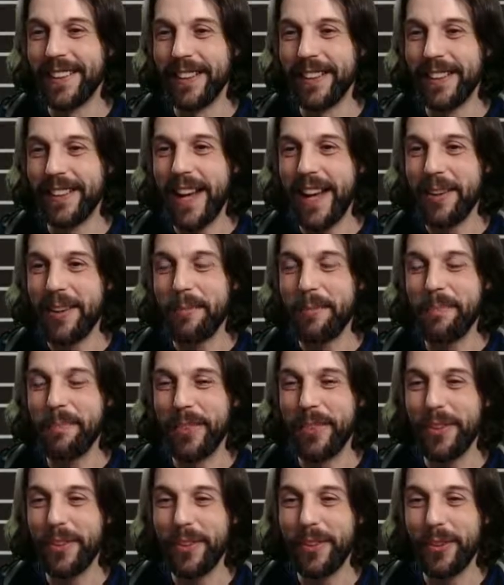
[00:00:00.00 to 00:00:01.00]
yeah.
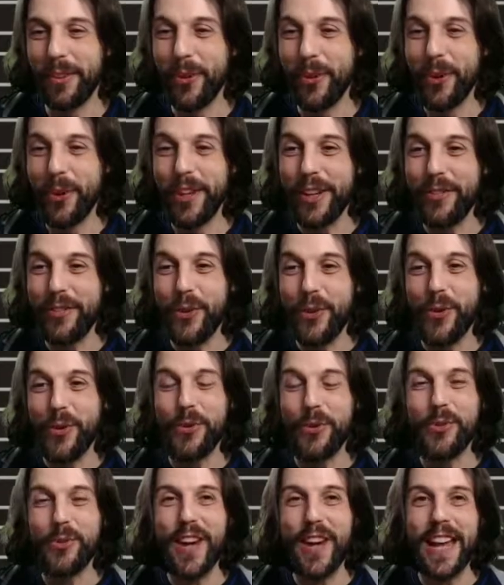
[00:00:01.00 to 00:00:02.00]
Going
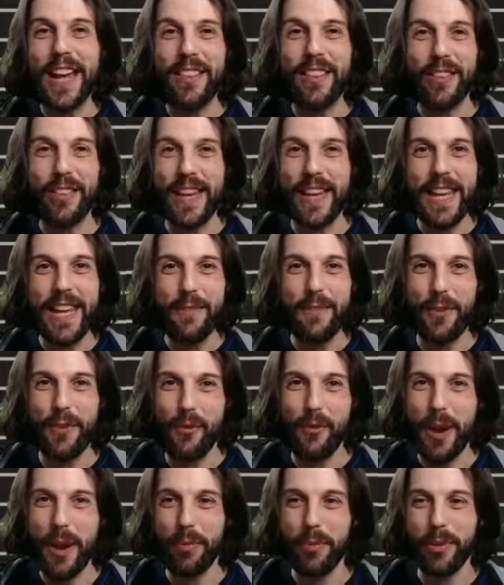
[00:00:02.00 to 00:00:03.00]
to fight the evil
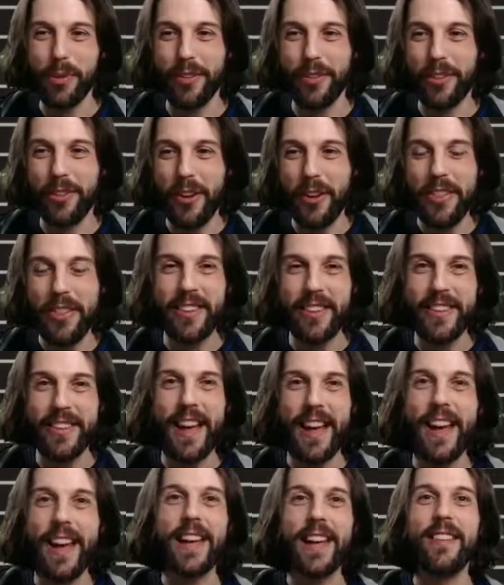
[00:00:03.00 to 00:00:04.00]
rebels on the
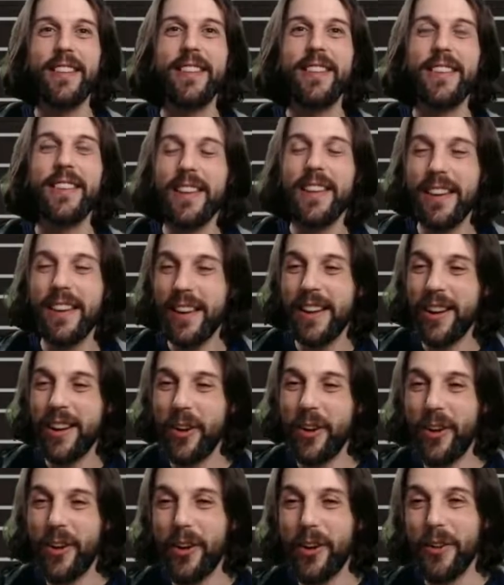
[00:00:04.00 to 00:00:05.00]
sides
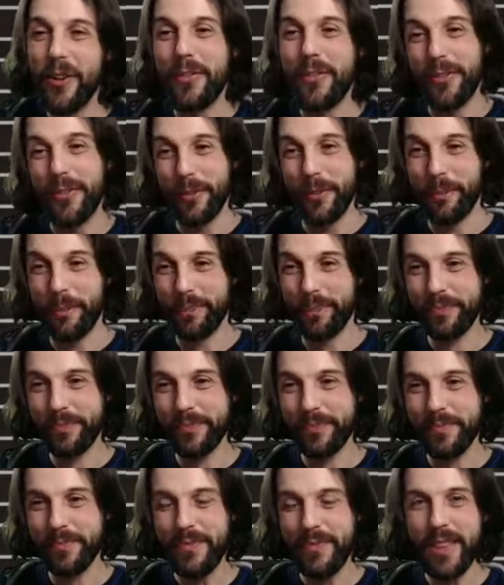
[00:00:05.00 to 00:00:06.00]
of
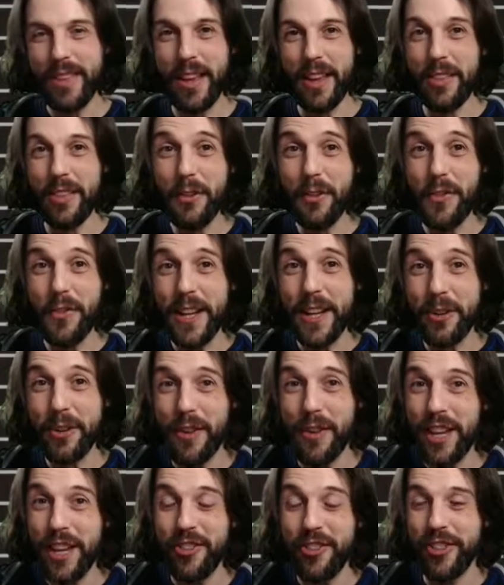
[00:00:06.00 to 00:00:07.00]
the
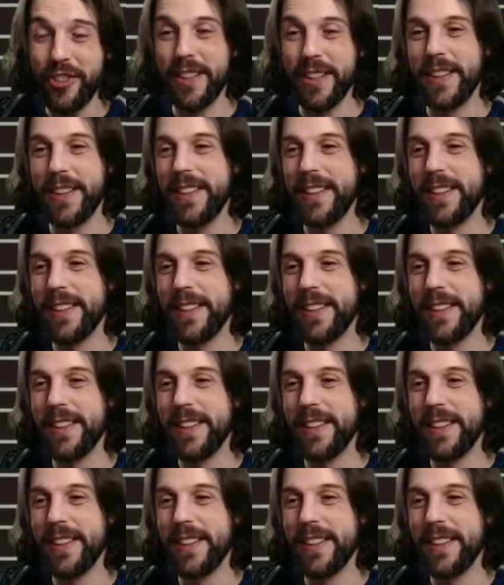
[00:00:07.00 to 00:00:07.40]
Federation.